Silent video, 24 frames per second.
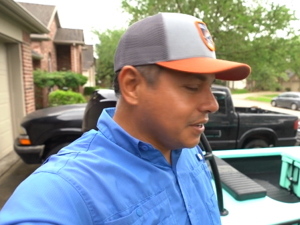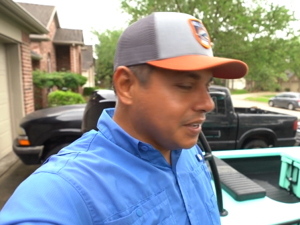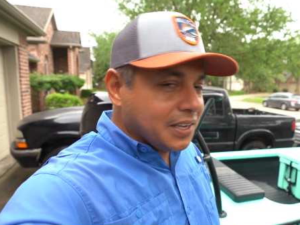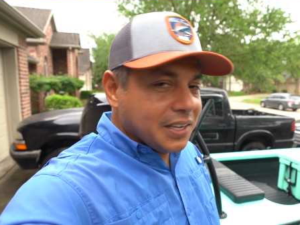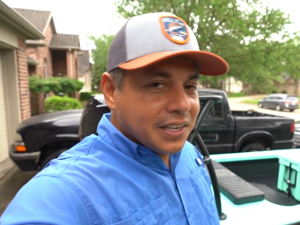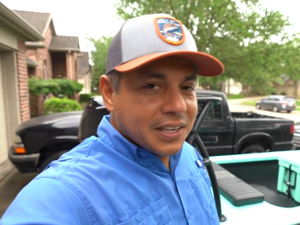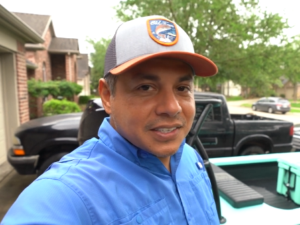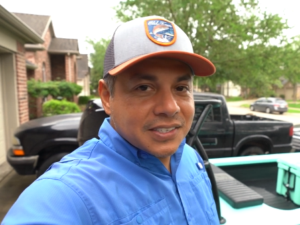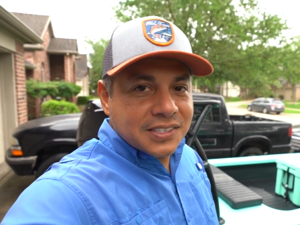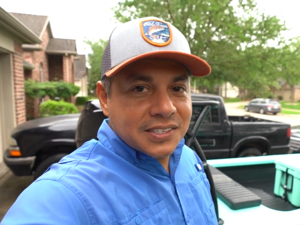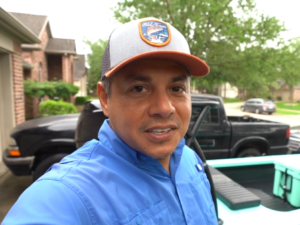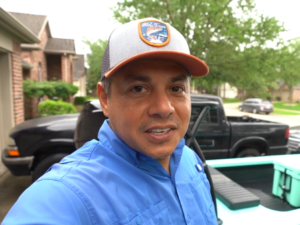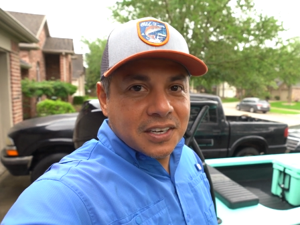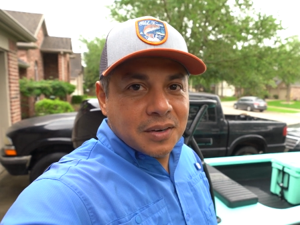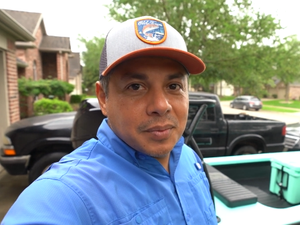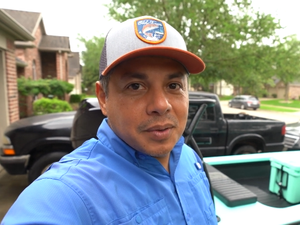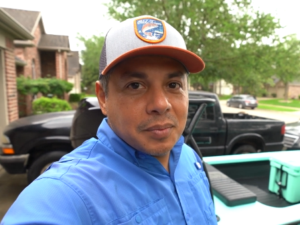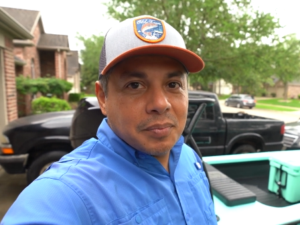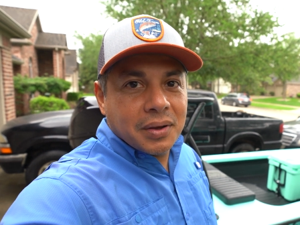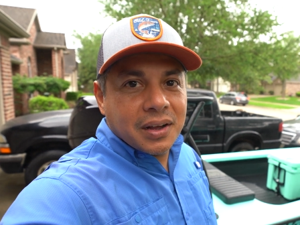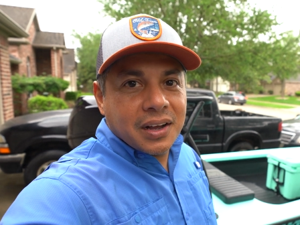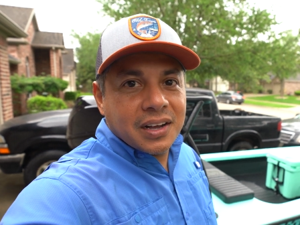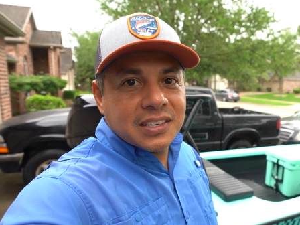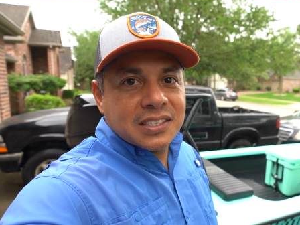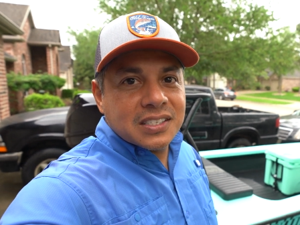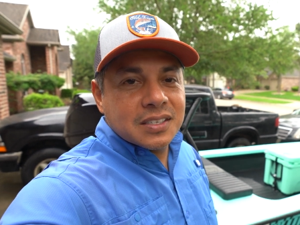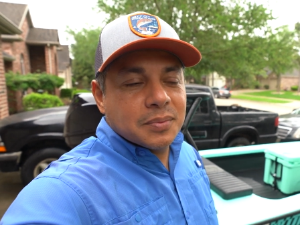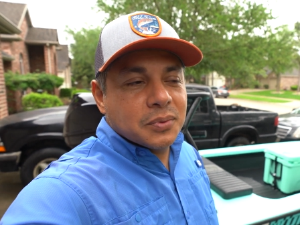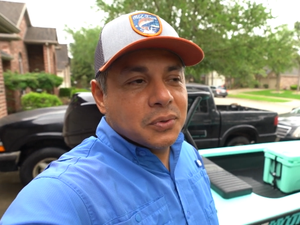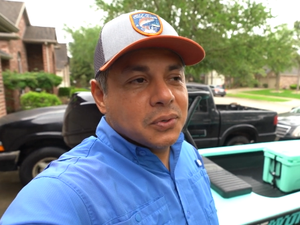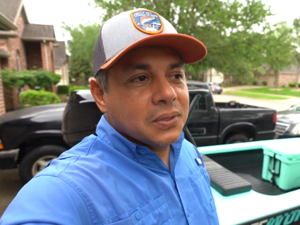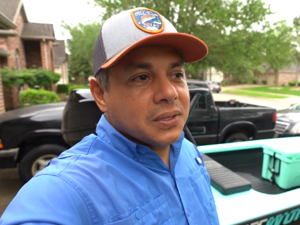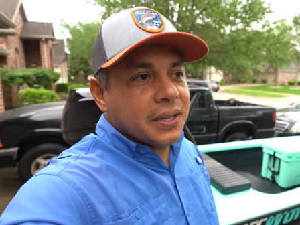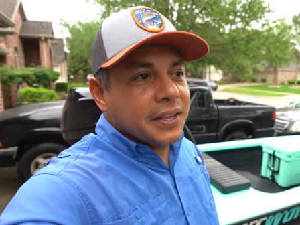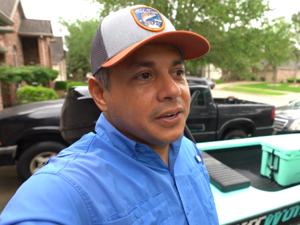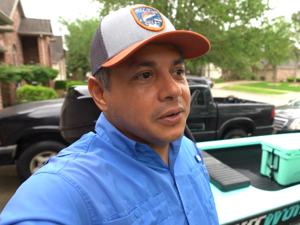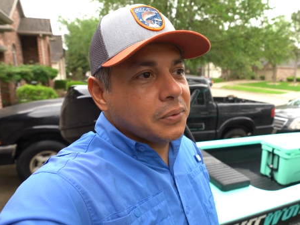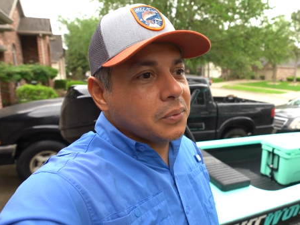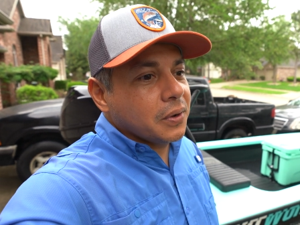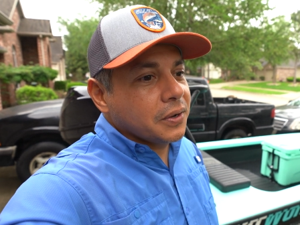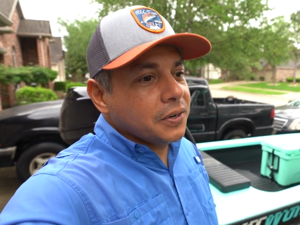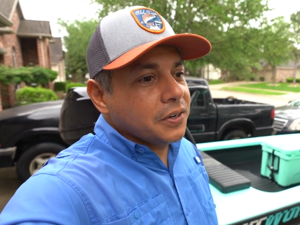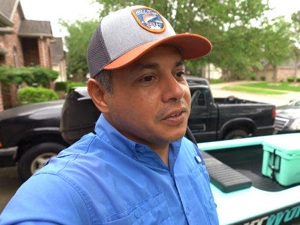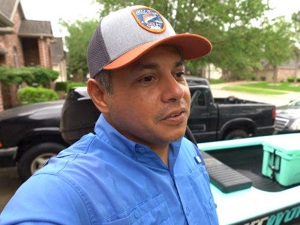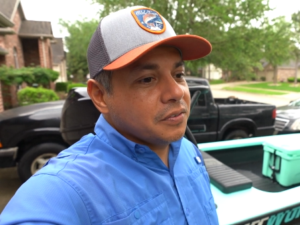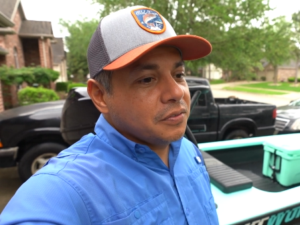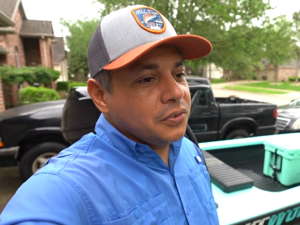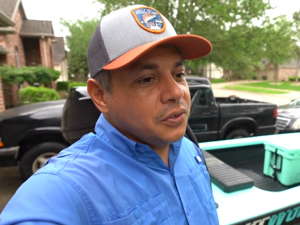it's going to be possible later
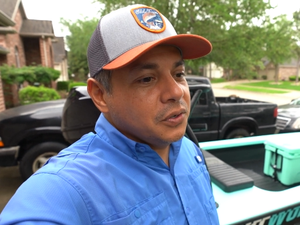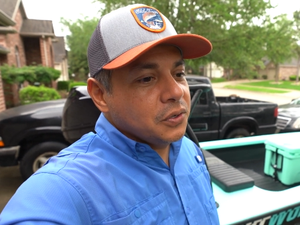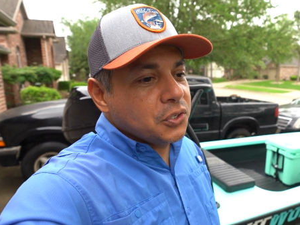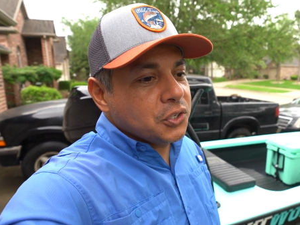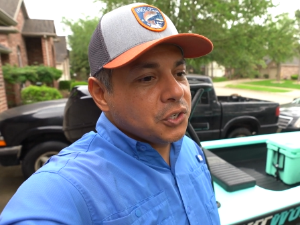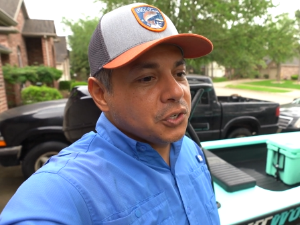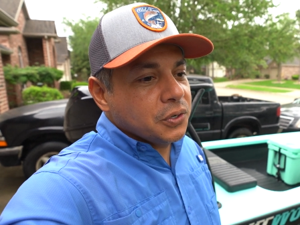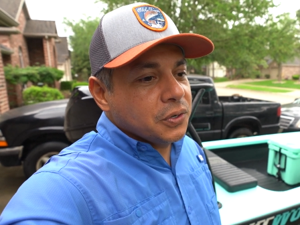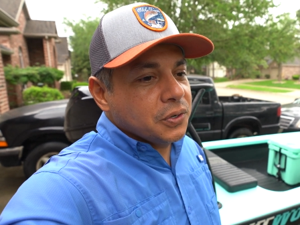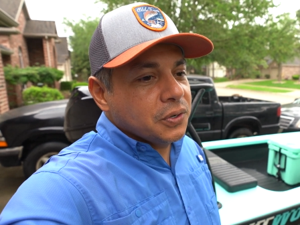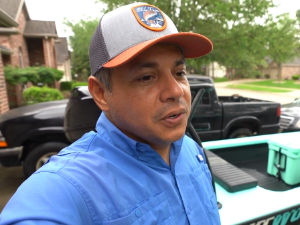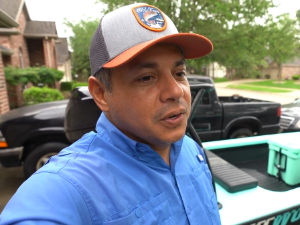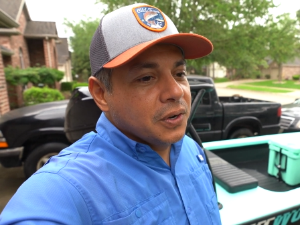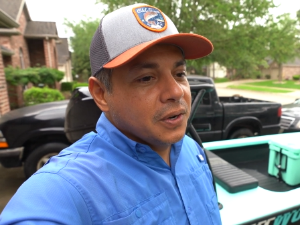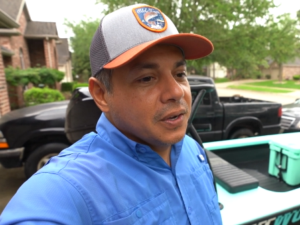on in the future,